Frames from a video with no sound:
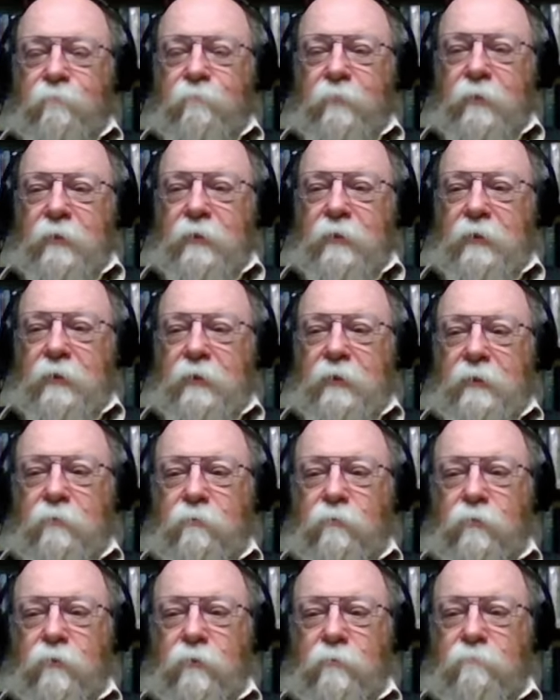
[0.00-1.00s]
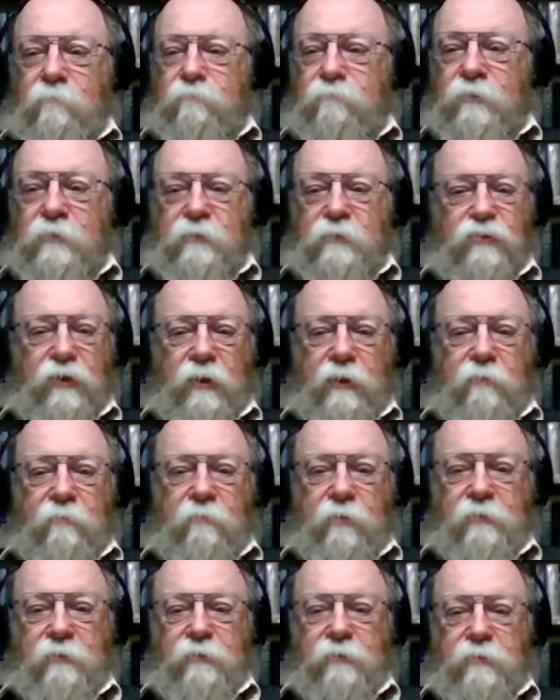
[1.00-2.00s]
with a
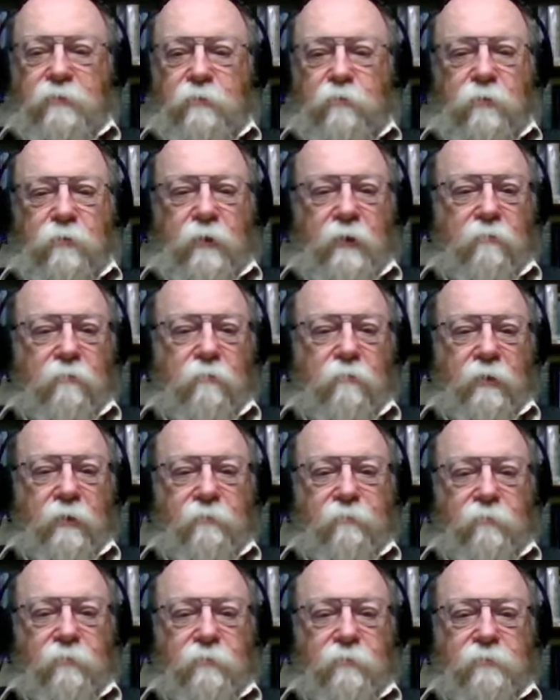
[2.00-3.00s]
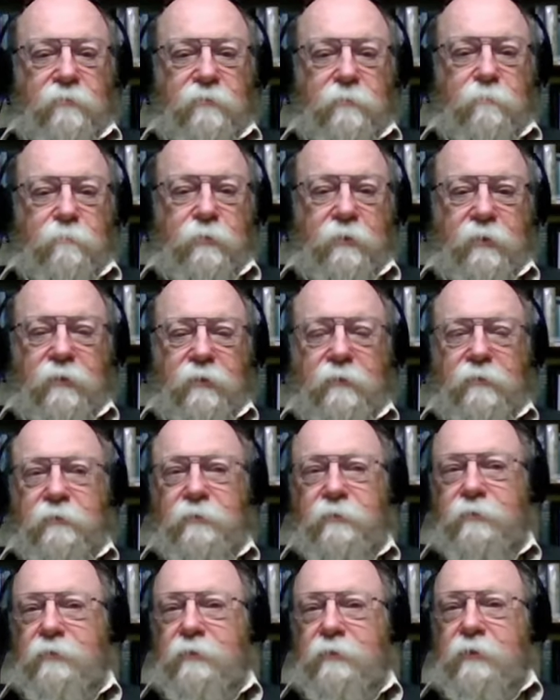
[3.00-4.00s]
generation that were ungrateful and disobedient.
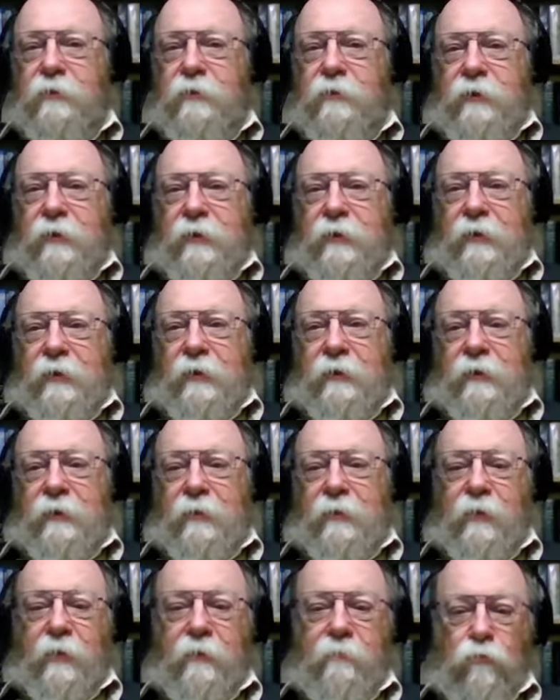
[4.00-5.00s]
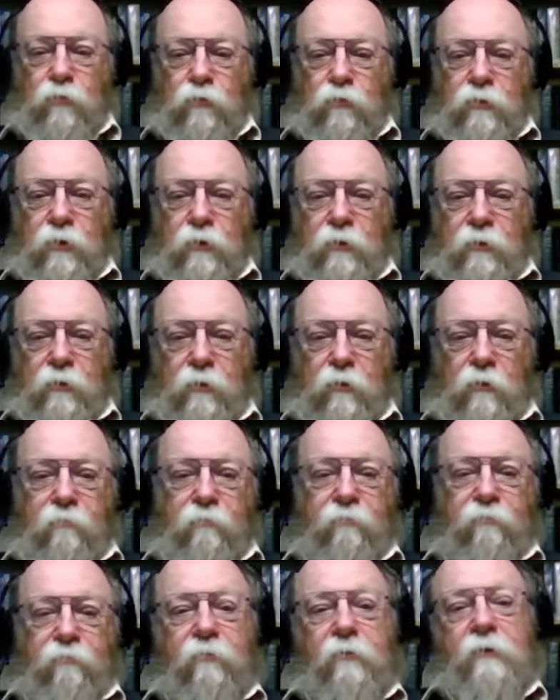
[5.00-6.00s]
They've all died
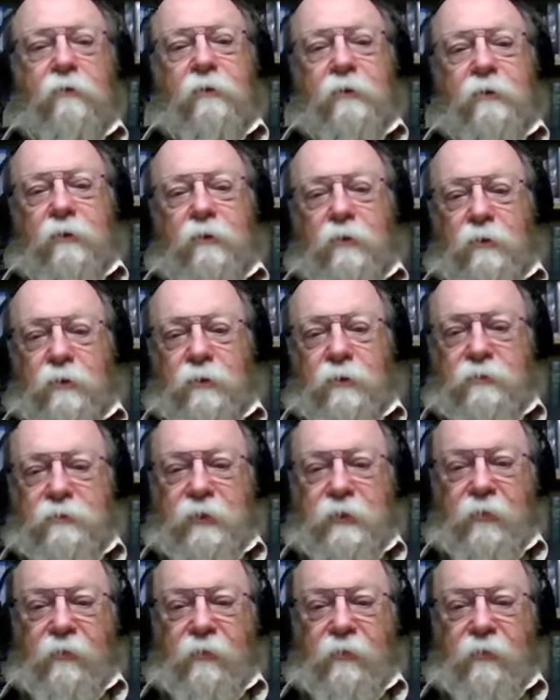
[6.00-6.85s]
off. It's now